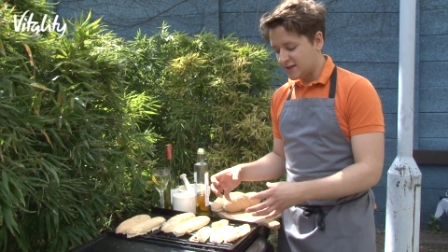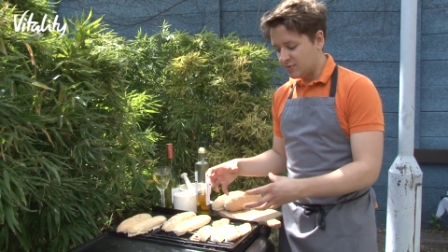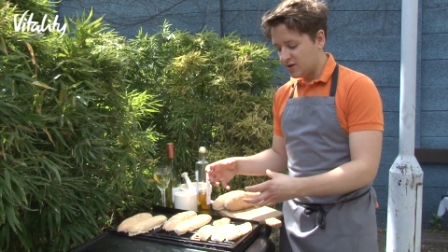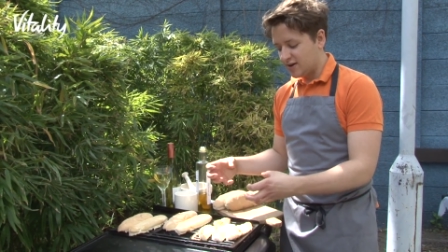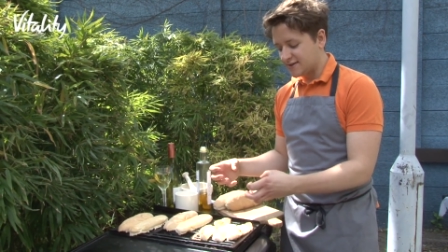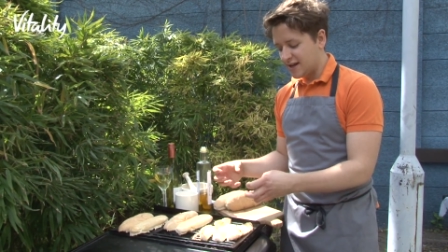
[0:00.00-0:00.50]
And it'll
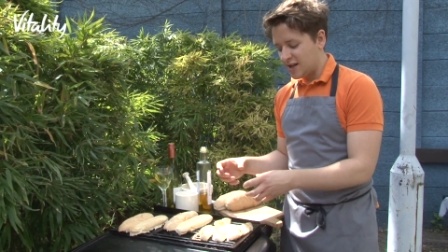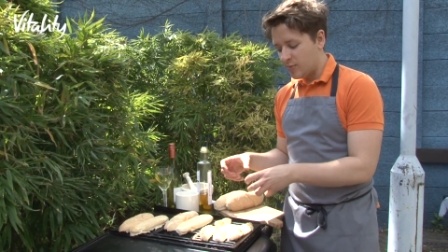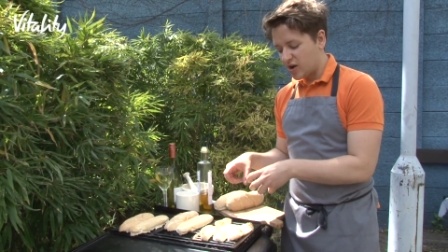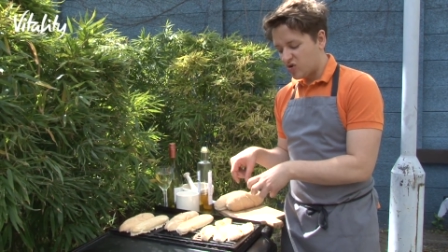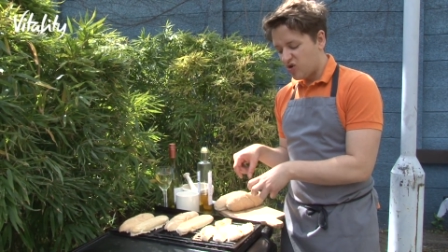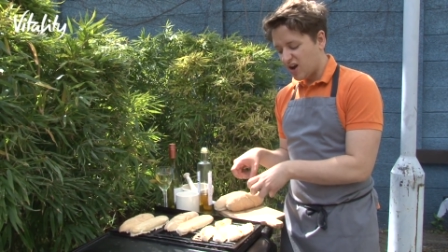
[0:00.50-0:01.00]
be nice, a little
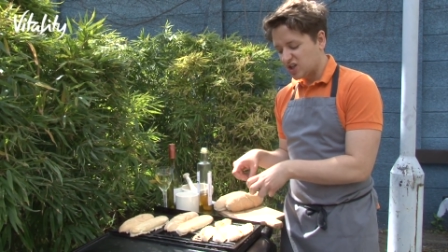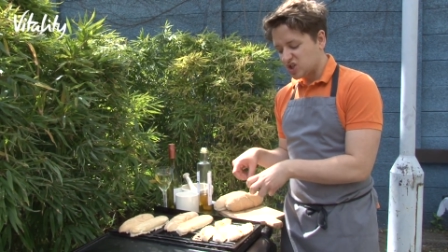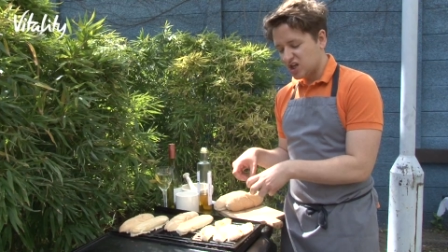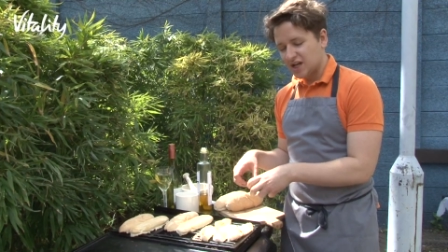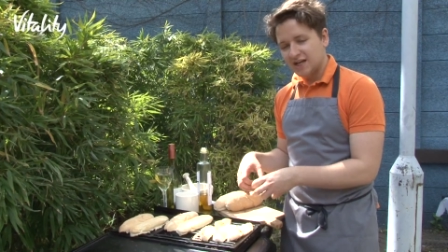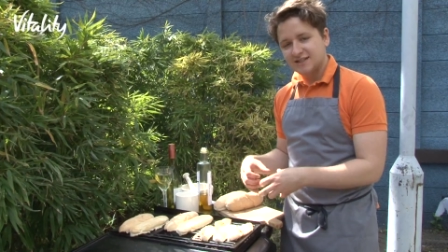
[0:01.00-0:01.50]
bit
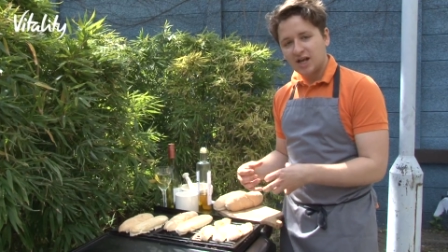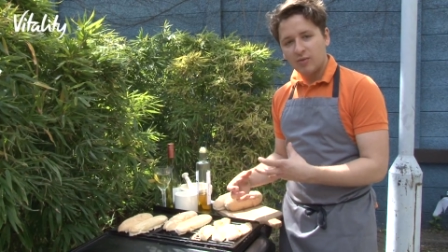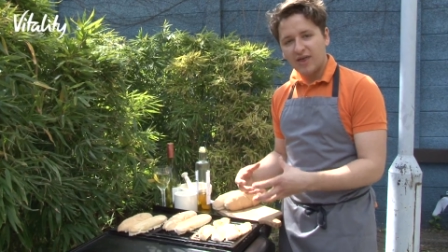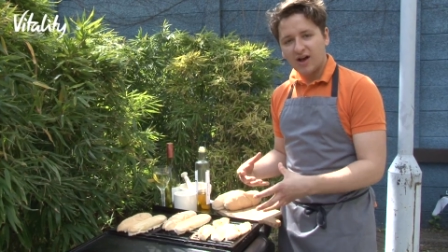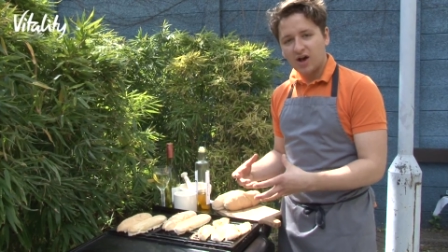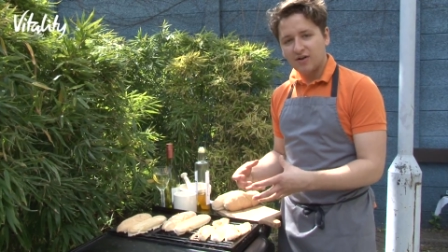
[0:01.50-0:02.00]
crunchy to go
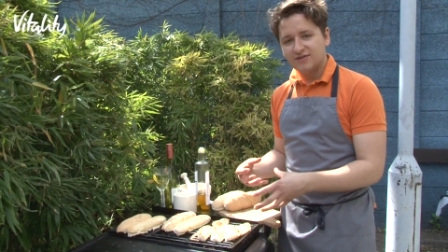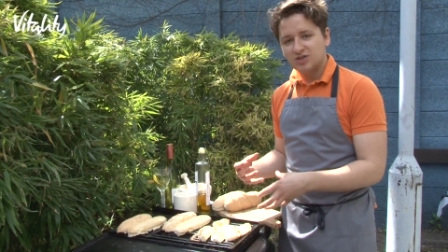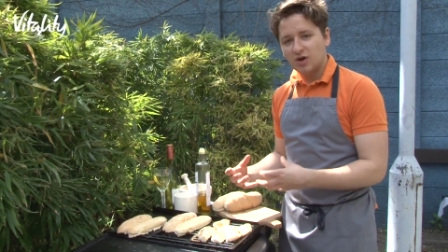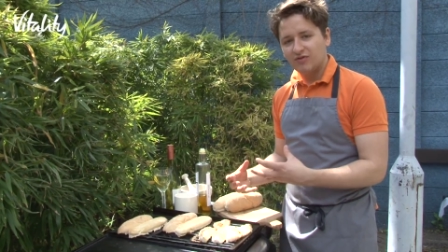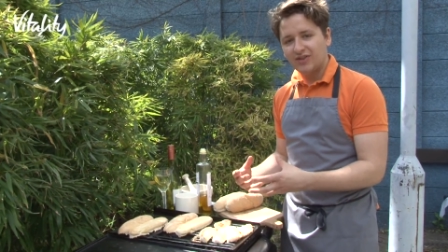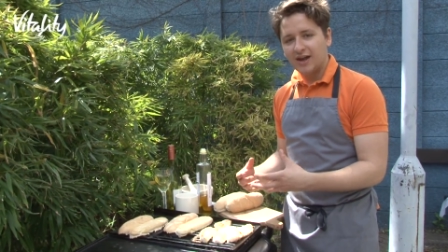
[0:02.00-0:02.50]
with that kind of
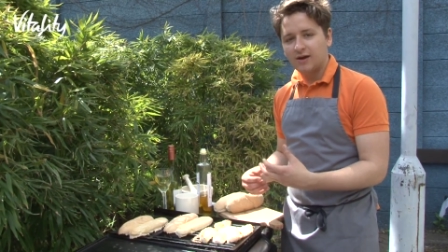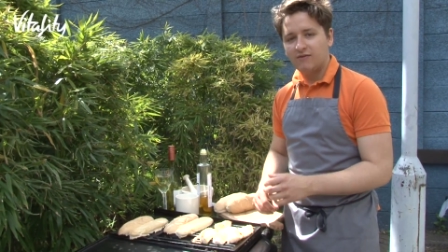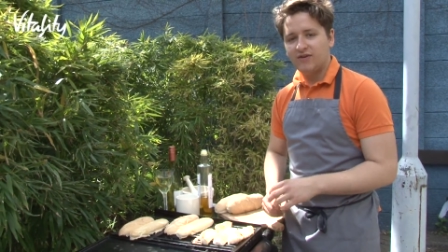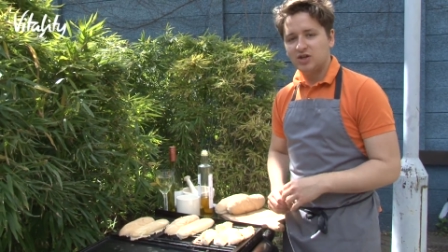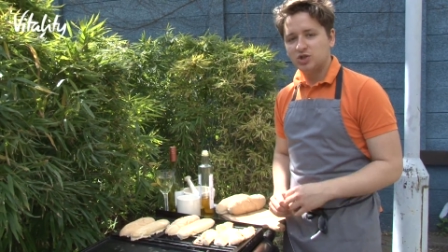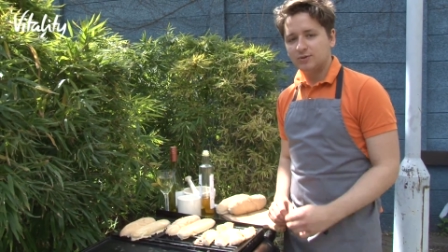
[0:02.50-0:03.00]
soft, delicate
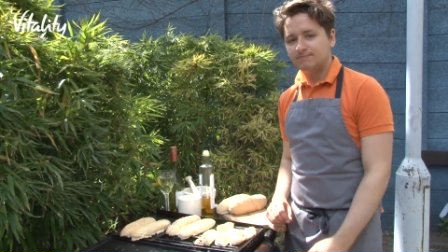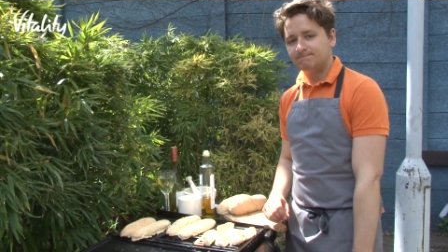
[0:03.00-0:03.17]
fish.